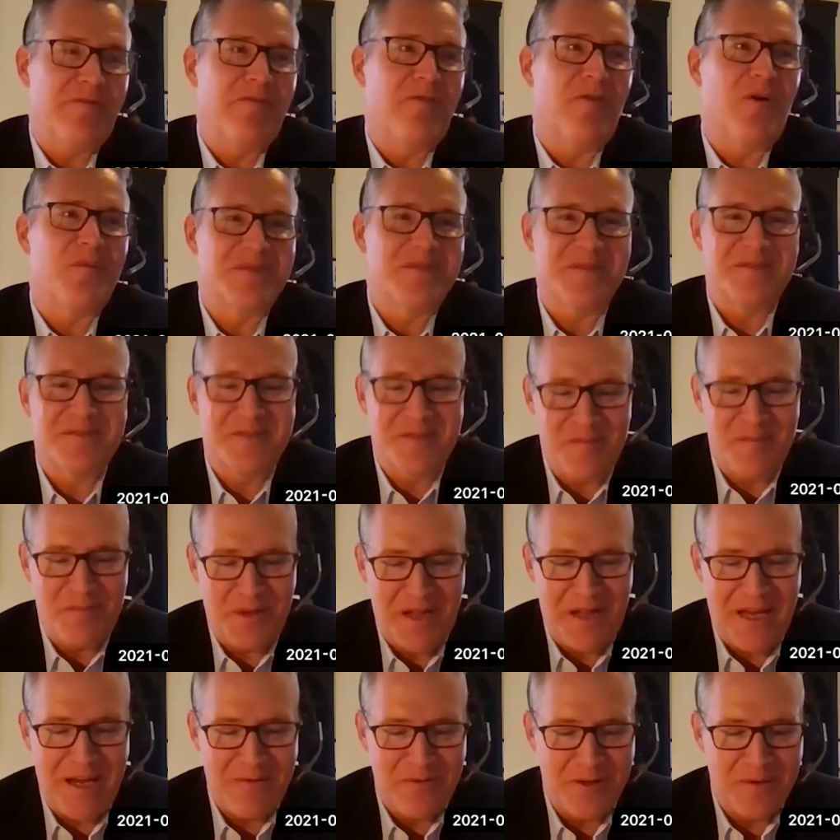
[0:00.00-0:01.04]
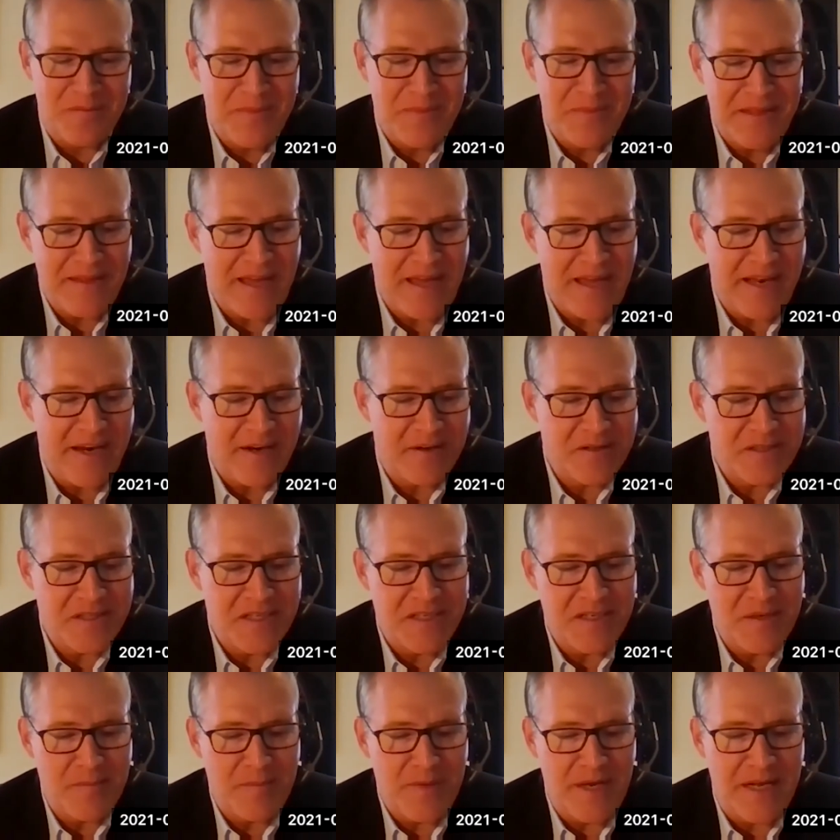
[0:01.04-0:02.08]
forms of supply will meet that
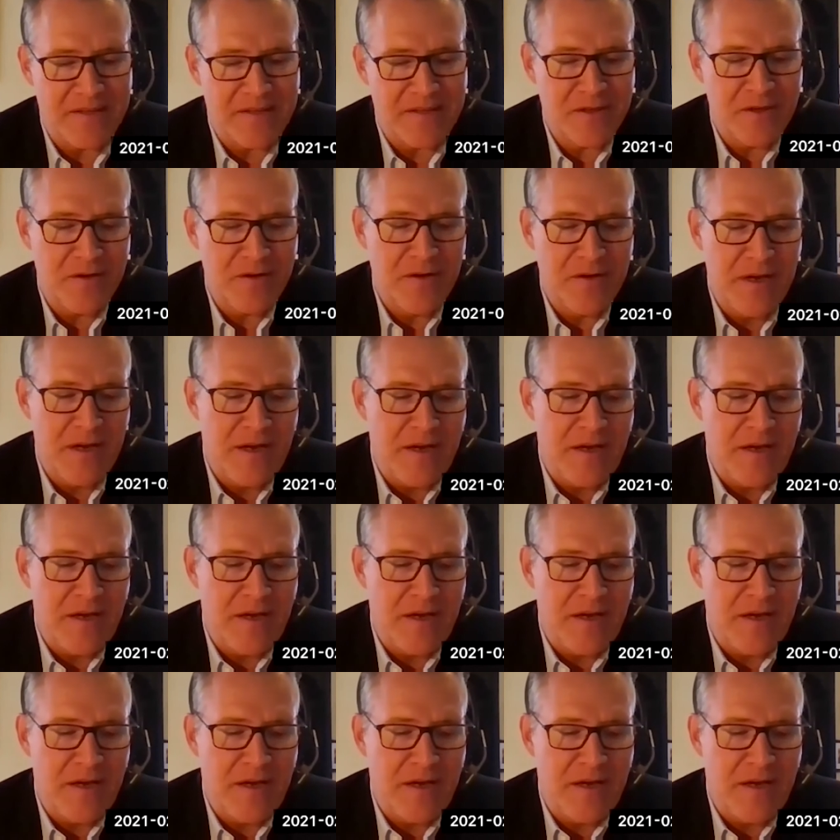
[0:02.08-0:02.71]
energy demand? So,